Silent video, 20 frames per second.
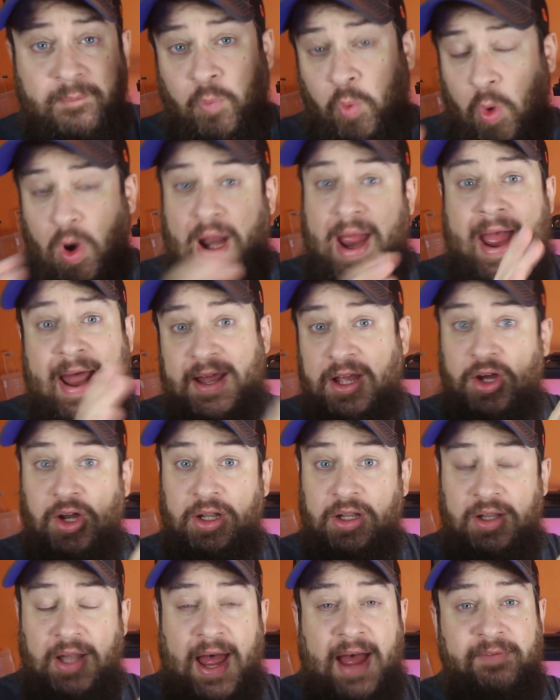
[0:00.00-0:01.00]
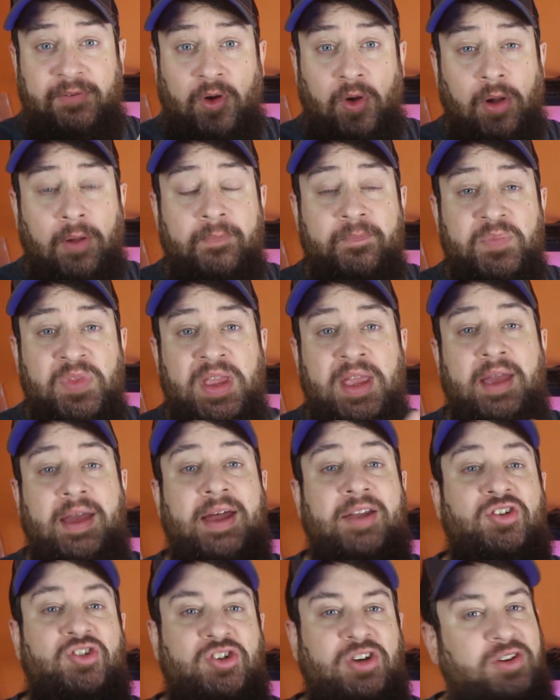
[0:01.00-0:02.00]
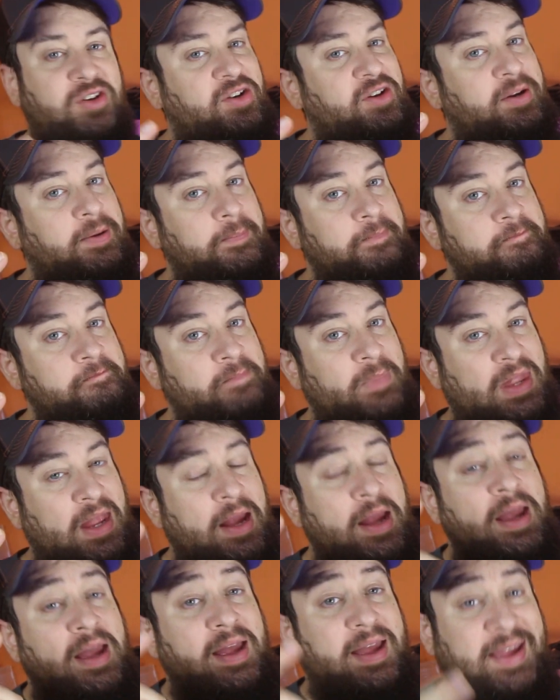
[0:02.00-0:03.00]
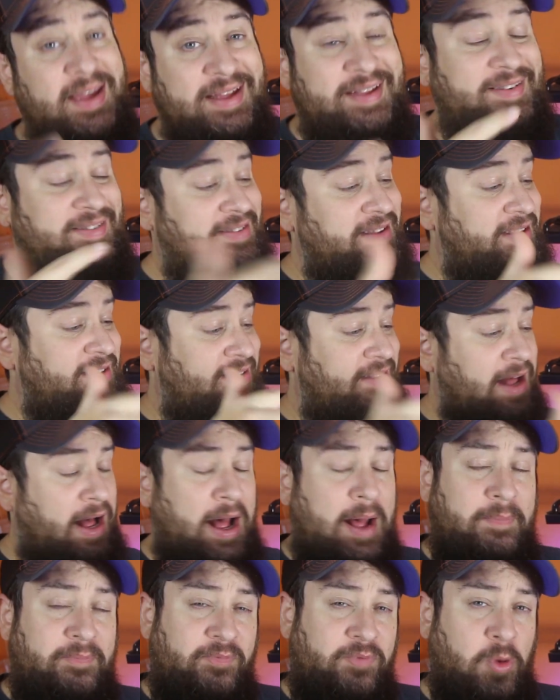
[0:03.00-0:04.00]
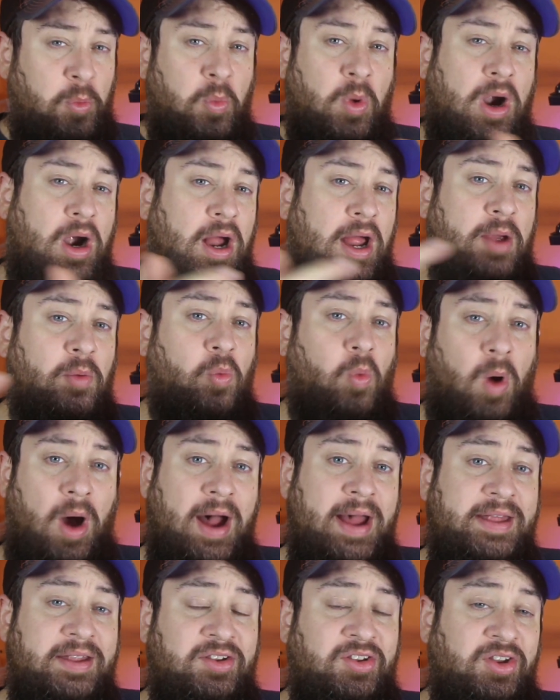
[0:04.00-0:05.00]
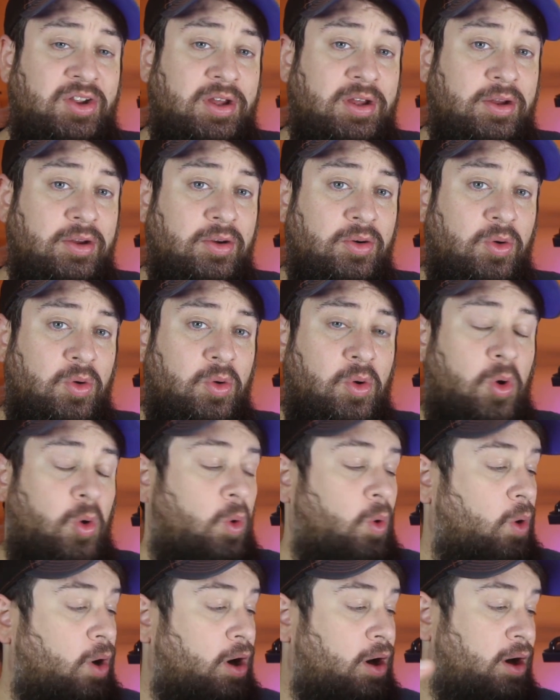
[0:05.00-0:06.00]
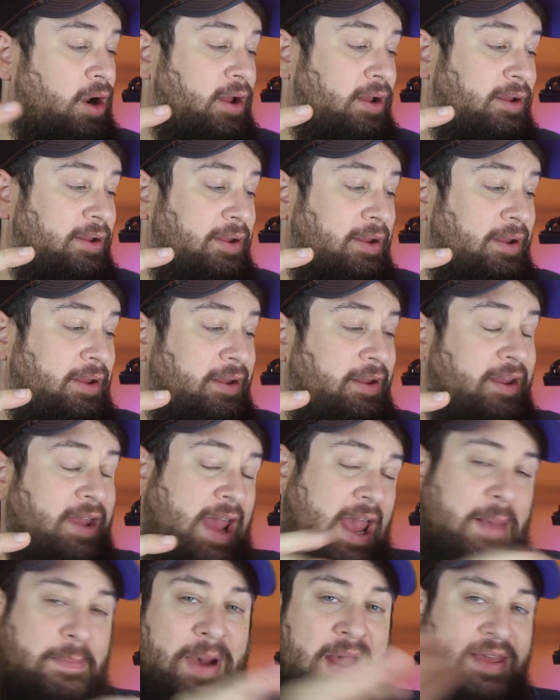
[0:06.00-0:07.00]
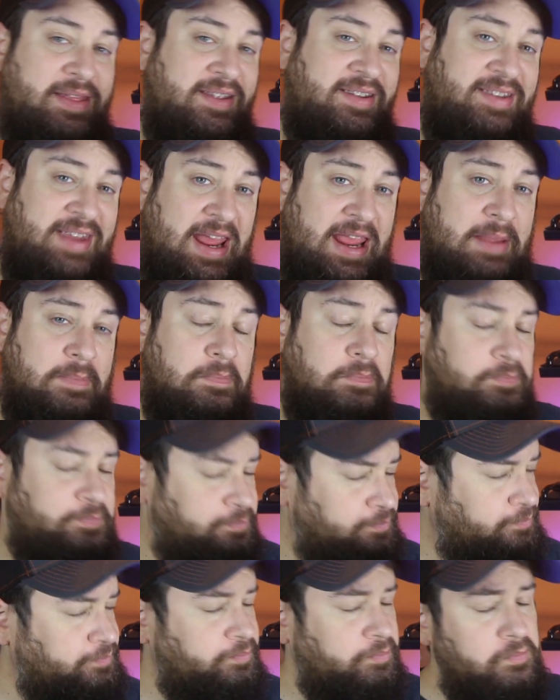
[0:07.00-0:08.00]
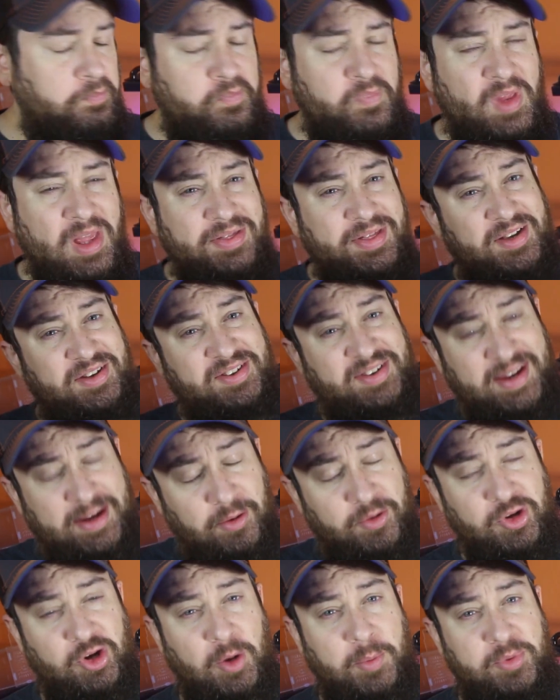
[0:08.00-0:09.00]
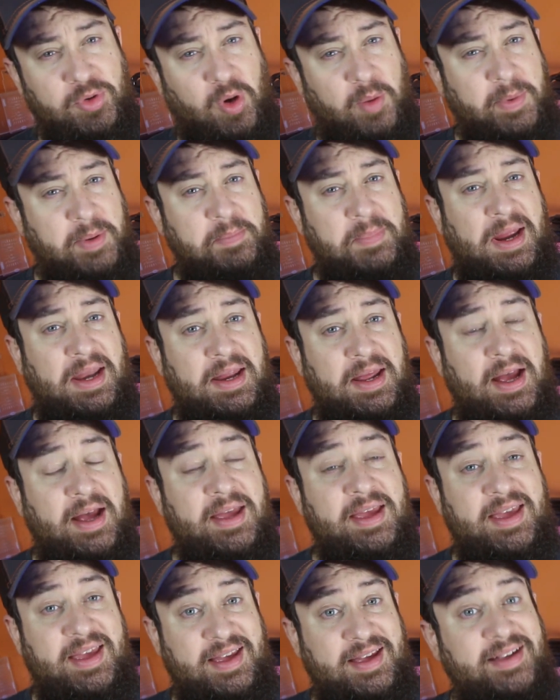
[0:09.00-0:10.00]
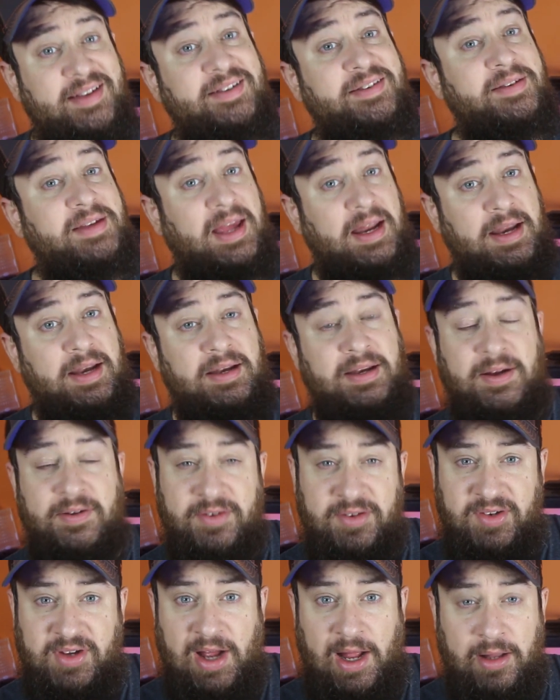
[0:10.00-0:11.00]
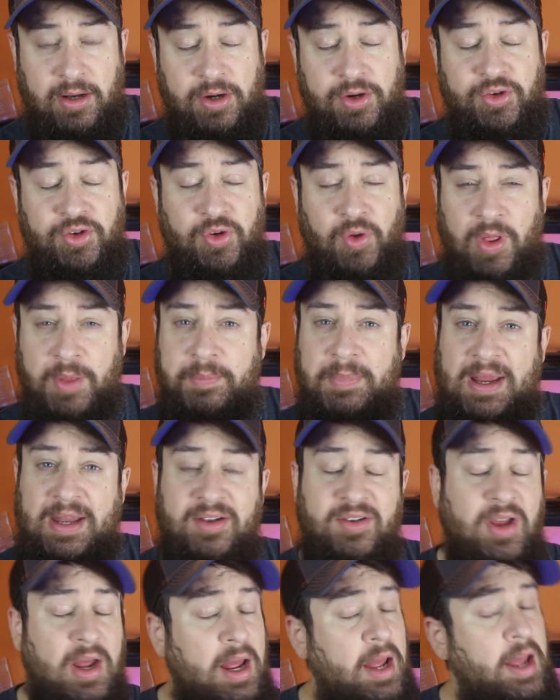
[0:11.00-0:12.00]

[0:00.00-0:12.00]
we're at a good level. It's just, is this up from where I was, or am I the same? The CO2 absorbing media is getting discolored, so it means